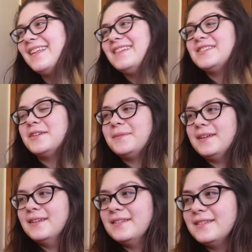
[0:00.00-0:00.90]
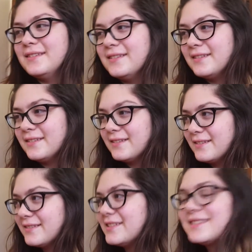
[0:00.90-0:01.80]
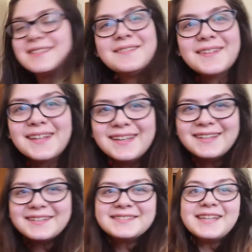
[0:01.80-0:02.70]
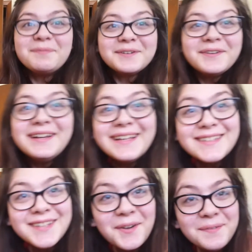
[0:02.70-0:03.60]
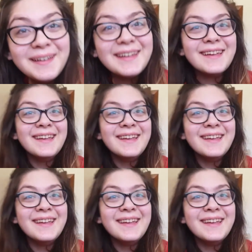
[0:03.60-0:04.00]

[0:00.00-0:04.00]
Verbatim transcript: Show me. Just fucking stop recording and show me.